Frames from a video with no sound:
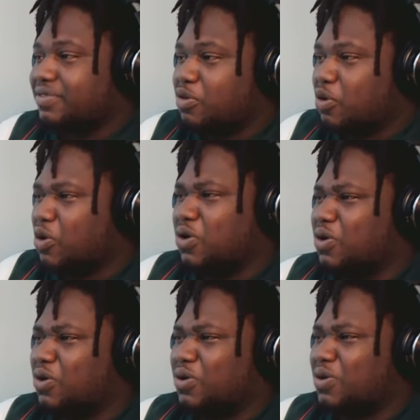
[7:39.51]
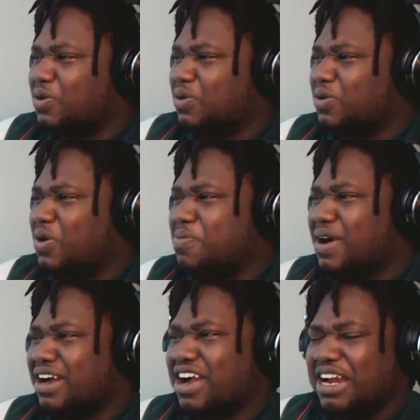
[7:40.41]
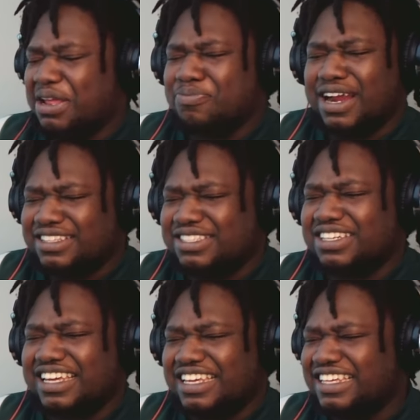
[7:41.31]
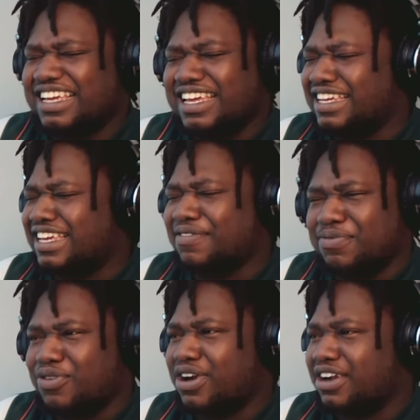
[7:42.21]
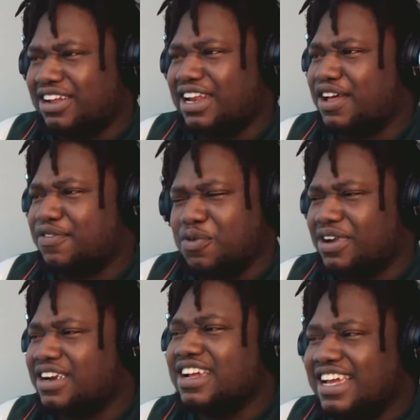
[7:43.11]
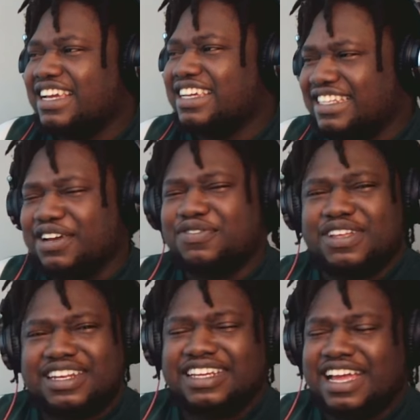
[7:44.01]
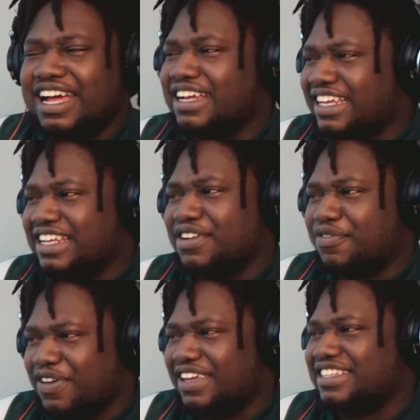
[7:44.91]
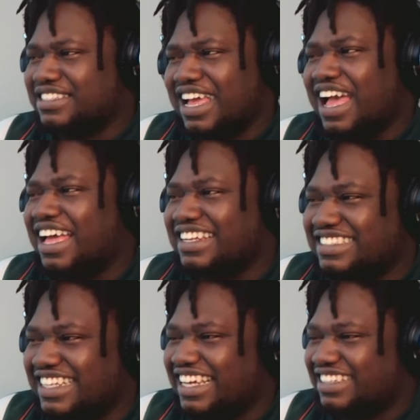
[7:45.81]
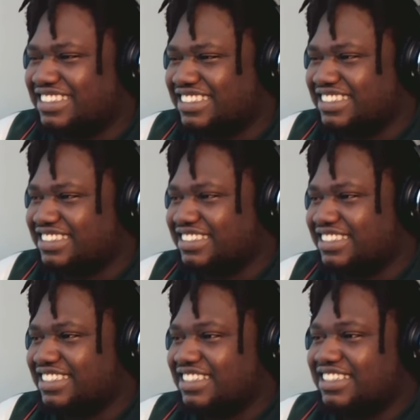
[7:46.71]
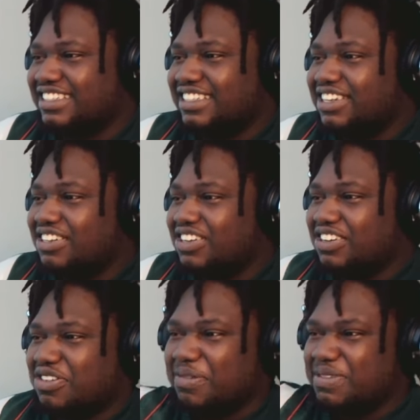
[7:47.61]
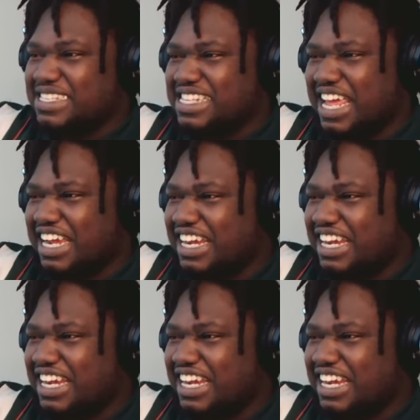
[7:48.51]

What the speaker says: Oh my god, Ibra took it. He gave Ibra a good left one. He definitely got hit in the face. God damn. Look, grab his neck.